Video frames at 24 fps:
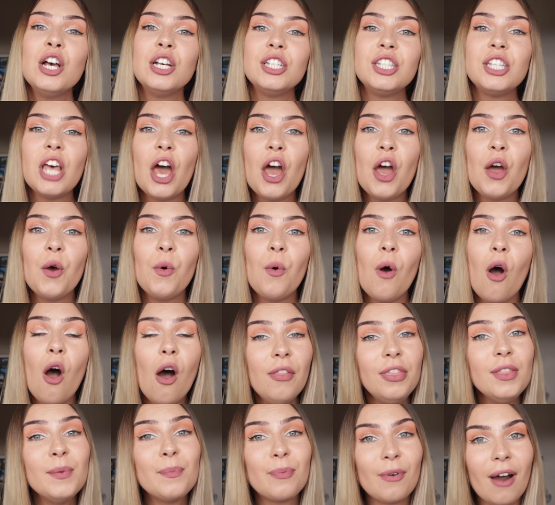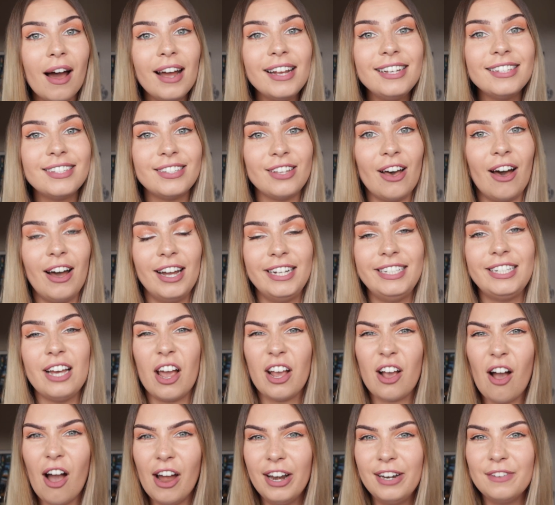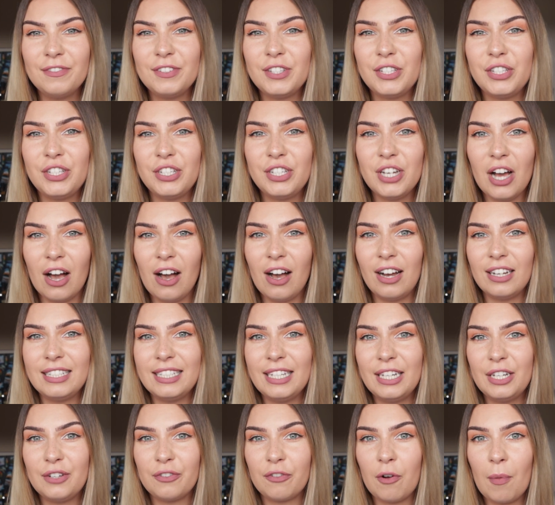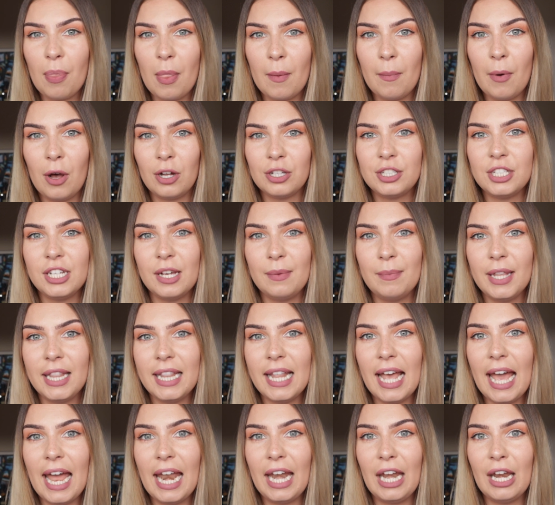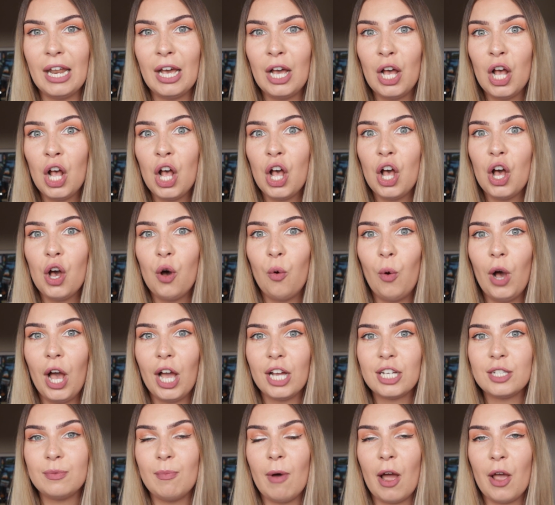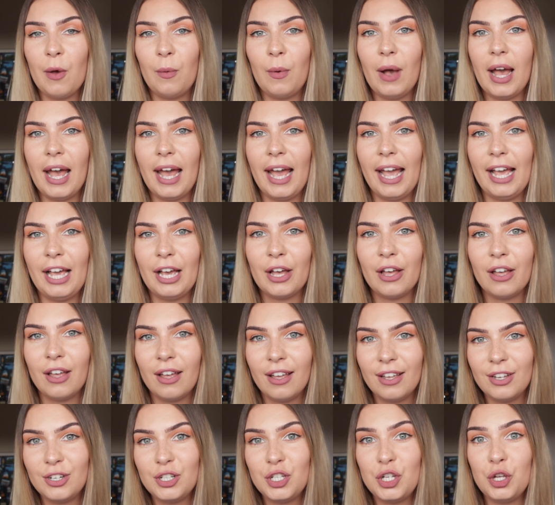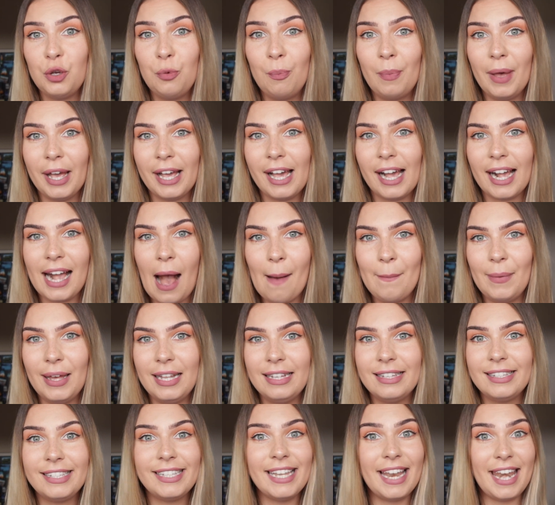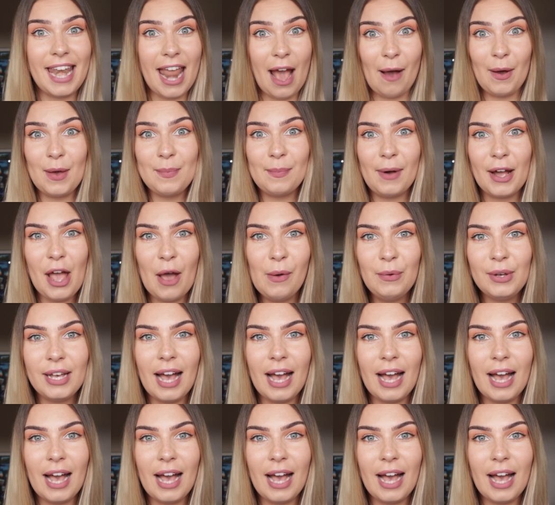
So on the bright side, I kind of started from the bottom and then worked my way to bigger cabins and now in my own